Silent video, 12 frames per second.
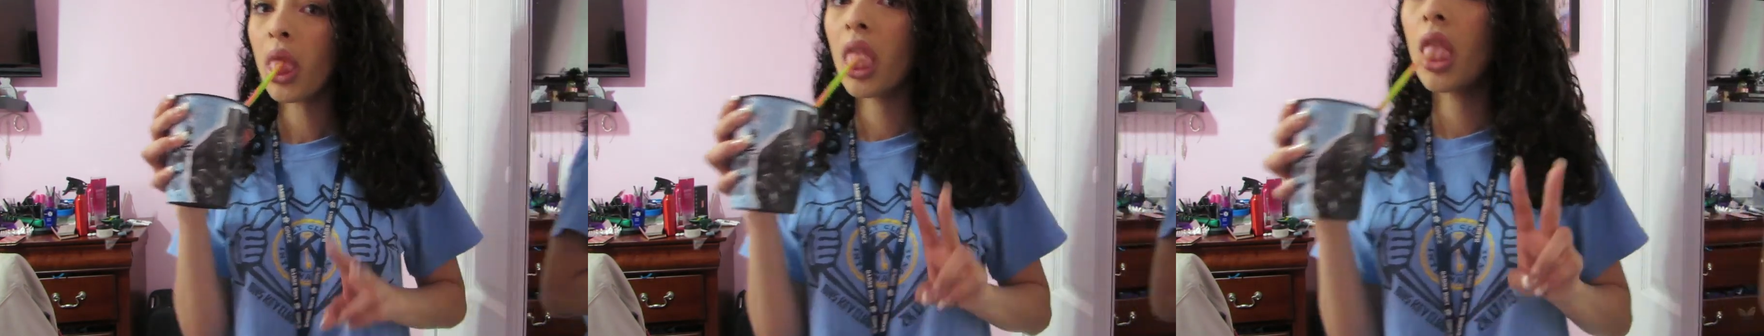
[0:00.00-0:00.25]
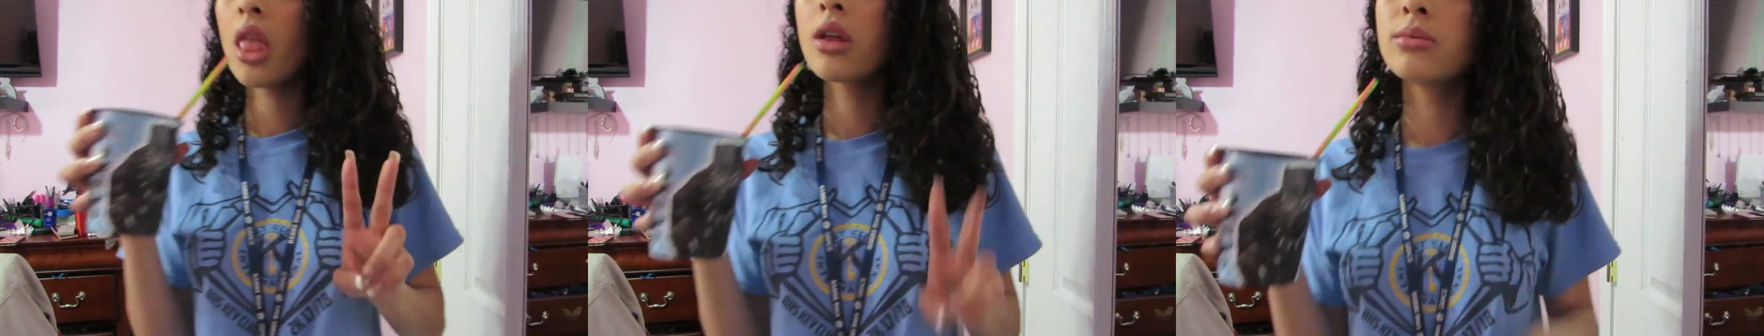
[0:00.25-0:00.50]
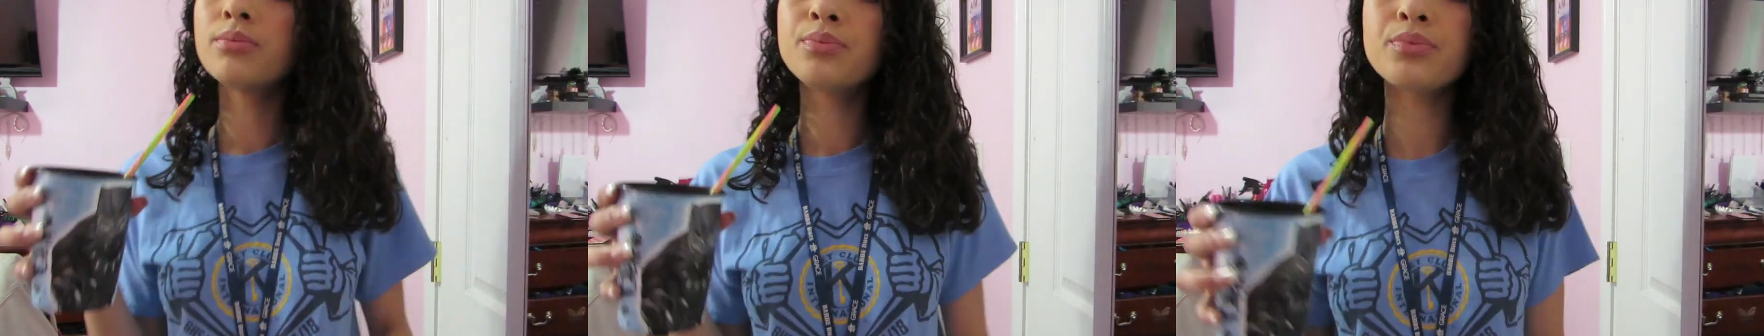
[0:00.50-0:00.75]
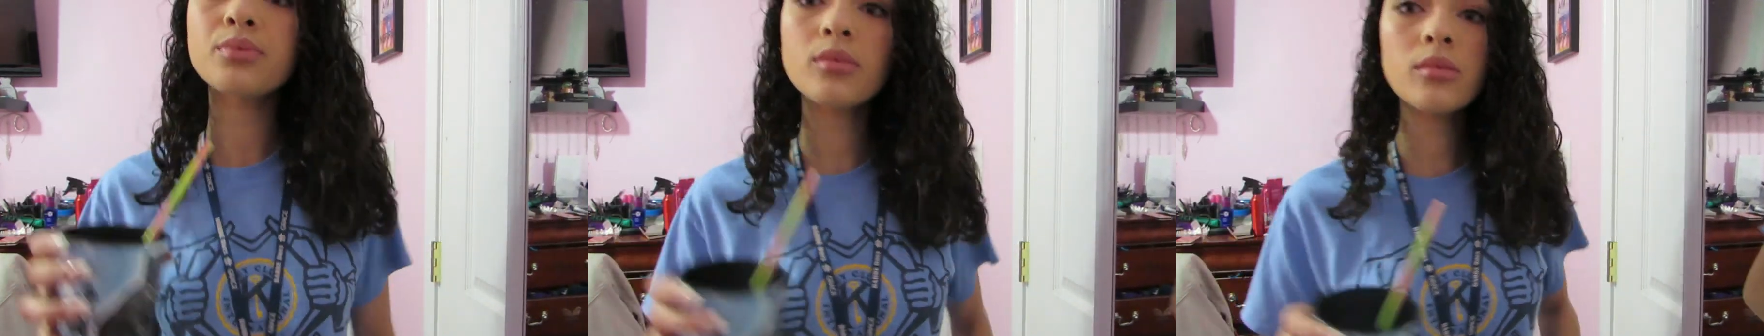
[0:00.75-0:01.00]

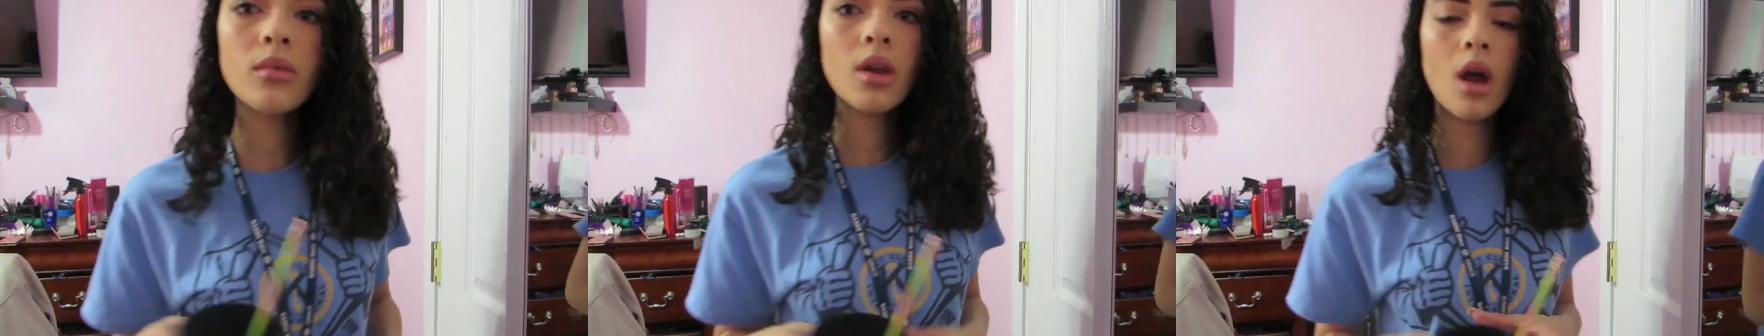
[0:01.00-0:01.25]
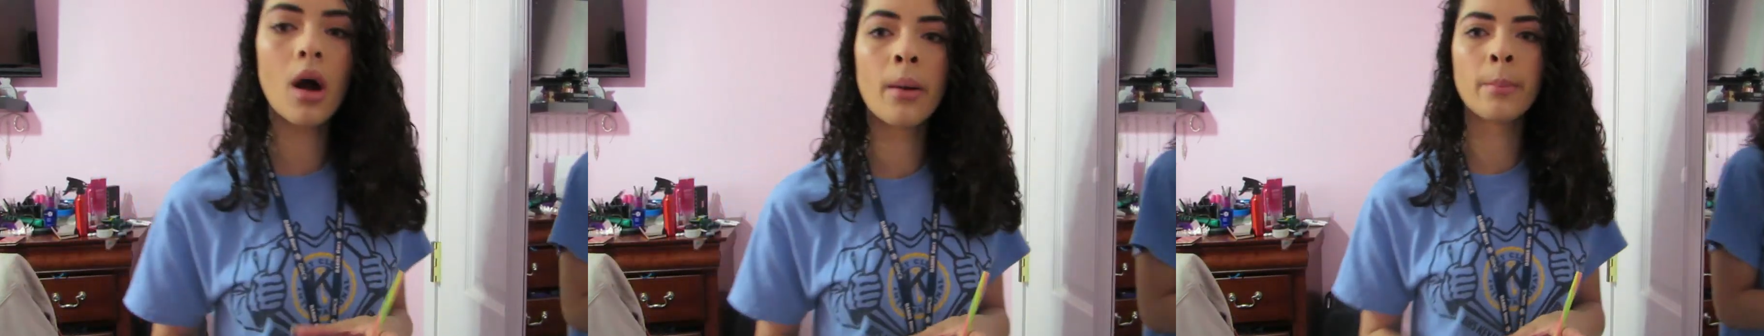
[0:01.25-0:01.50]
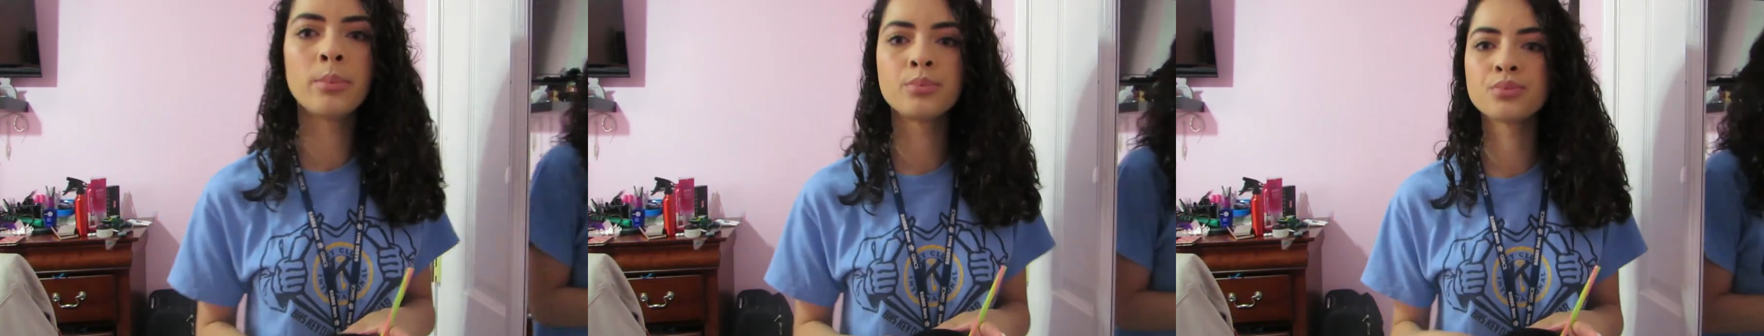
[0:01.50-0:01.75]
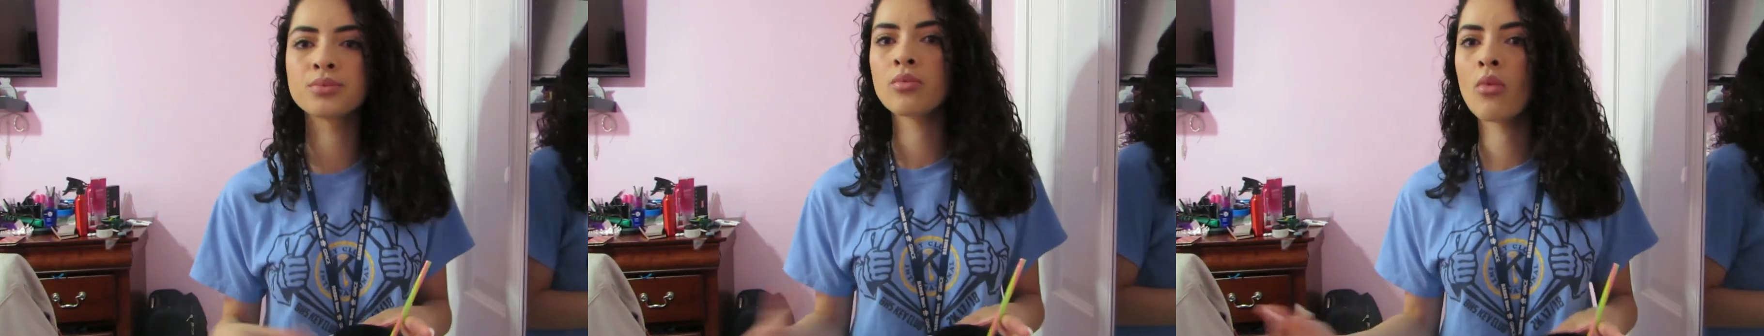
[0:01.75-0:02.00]
Yup.
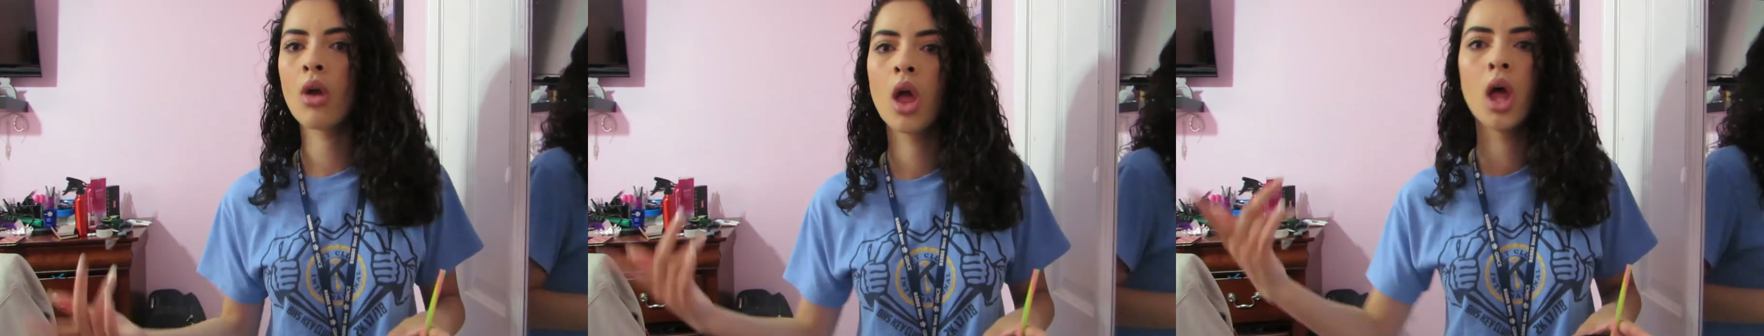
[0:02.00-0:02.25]
All